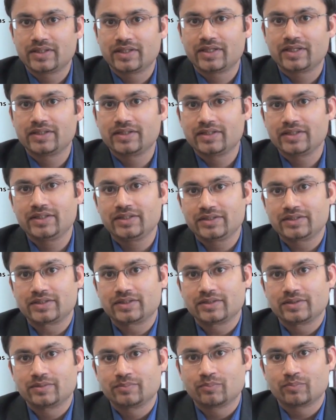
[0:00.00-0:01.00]
in these
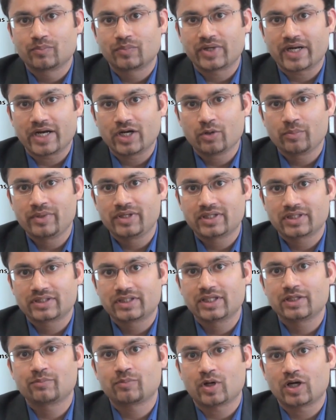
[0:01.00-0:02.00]
nanometer
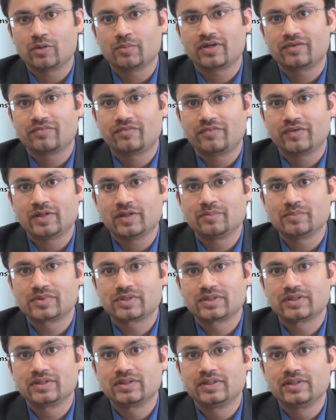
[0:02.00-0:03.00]
thick polymer
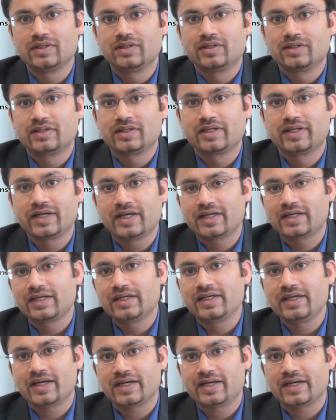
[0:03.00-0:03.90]
films greatly